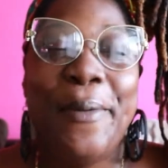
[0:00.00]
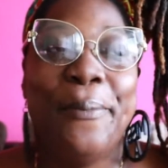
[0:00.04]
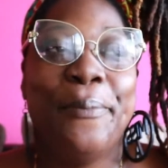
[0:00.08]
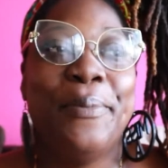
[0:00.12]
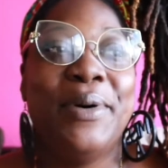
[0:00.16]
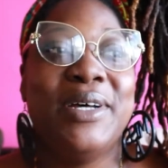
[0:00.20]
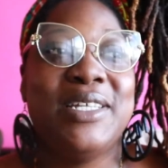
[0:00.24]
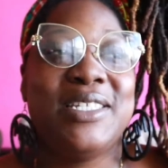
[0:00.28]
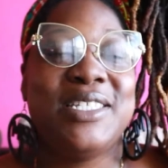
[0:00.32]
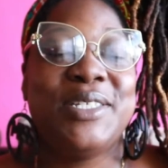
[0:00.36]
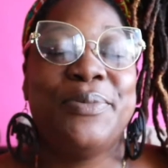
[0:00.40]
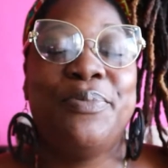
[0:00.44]

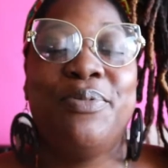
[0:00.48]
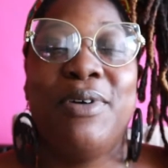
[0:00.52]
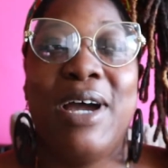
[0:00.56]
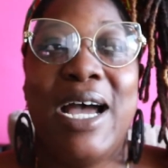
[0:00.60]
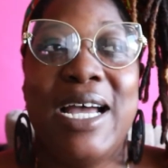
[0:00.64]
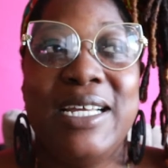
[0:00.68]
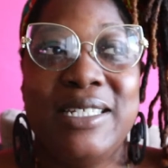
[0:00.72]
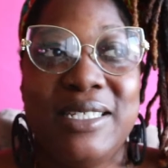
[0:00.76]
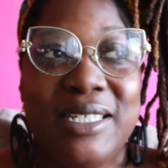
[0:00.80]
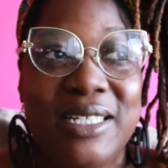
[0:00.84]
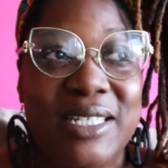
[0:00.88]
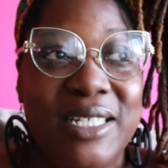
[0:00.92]
But
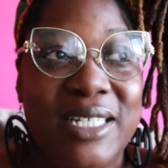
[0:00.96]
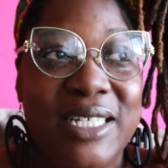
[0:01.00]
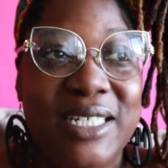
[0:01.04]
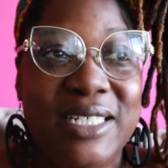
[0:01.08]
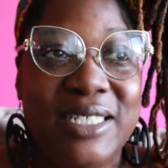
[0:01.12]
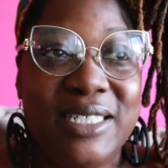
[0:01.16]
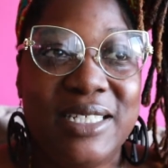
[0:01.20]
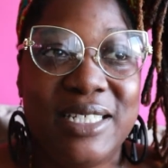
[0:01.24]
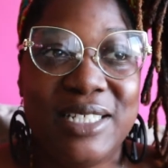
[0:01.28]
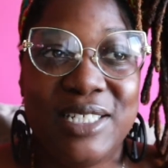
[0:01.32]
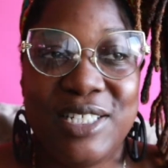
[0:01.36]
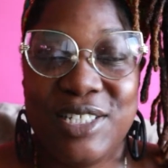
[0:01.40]
surprisingly,
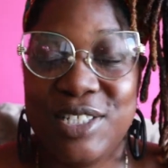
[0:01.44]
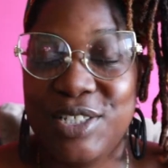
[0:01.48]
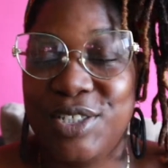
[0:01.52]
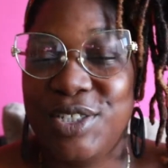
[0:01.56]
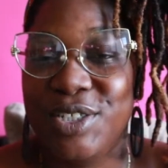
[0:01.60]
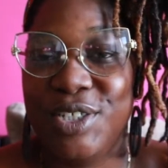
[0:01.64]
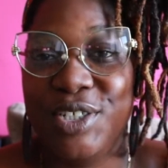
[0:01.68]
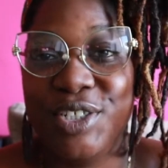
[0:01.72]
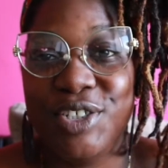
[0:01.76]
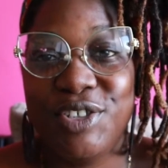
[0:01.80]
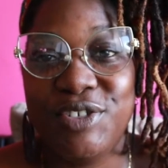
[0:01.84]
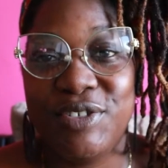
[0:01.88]
since the
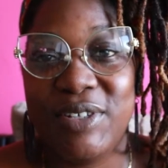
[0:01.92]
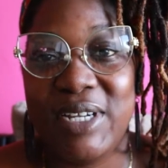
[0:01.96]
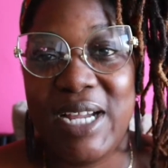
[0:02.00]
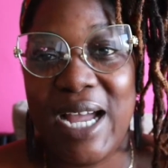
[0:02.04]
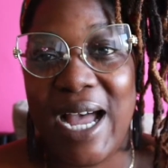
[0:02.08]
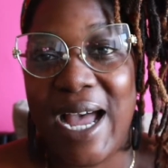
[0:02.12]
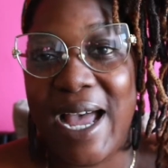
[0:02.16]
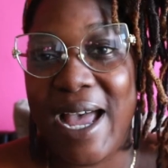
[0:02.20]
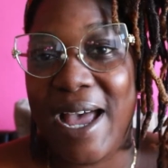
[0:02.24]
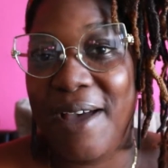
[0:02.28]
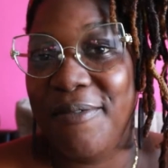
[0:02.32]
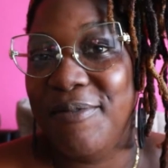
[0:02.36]

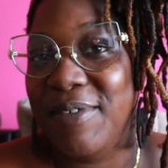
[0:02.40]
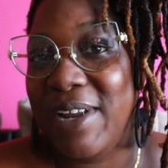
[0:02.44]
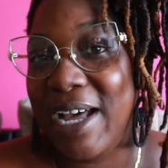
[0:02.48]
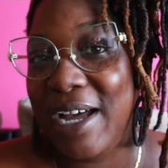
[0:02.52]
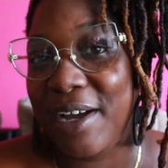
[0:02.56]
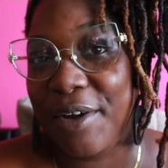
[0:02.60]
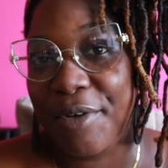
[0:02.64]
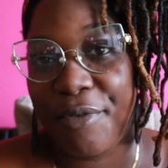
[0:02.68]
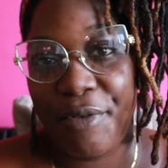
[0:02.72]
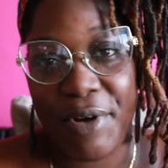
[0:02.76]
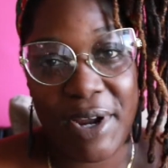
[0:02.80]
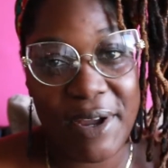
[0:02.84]
surgery, I have
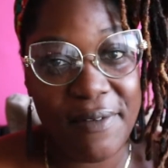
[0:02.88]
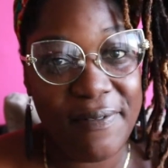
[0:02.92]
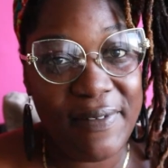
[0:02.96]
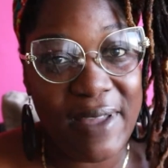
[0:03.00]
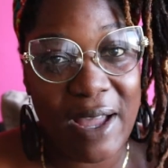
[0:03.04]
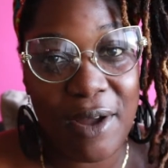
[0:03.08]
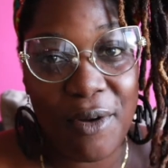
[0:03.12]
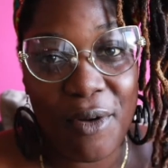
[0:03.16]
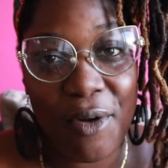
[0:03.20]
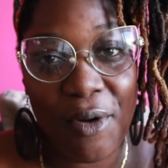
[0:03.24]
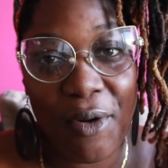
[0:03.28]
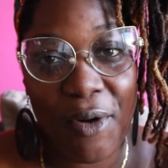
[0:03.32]
not craved
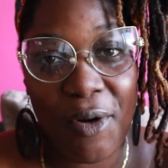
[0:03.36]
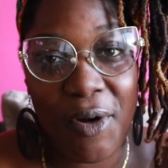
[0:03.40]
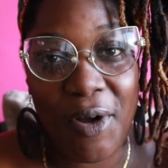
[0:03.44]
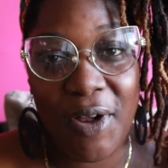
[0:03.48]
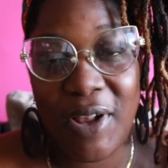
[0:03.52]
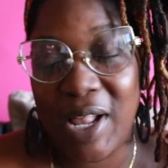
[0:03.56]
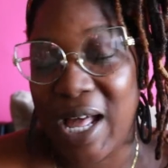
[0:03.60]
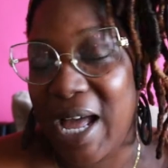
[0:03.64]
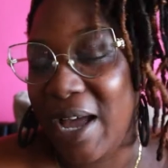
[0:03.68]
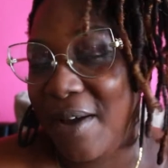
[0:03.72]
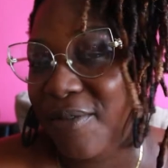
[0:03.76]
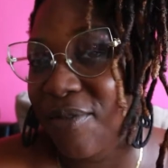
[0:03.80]

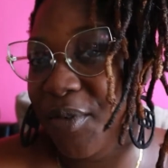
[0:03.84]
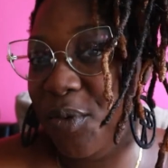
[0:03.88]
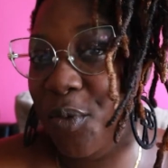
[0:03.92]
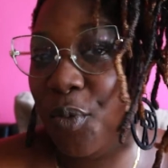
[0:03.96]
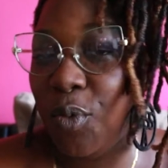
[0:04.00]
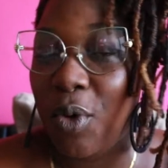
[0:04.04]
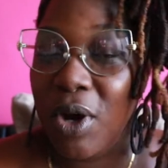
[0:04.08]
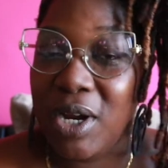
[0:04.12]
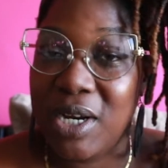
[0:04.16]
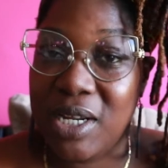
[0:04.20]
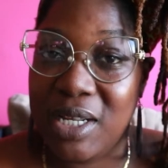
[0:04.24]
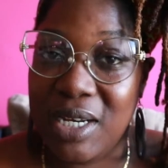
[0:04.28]
alcohol. I haven't
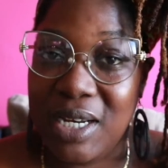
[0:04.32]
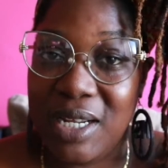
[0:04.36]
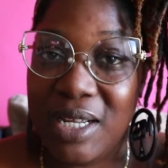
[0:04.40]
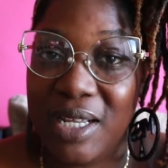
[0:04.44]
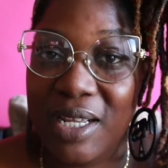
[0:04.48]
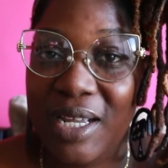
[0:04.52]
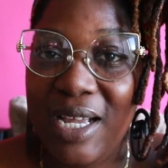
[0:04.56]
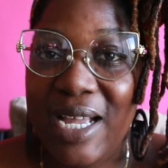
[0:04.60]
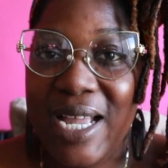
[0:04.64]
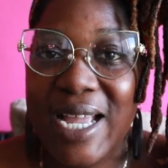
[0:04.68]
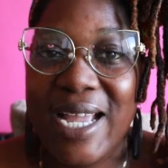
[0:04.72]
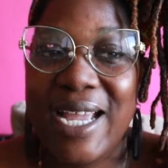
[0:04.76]
wanted
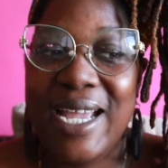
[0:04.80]
it.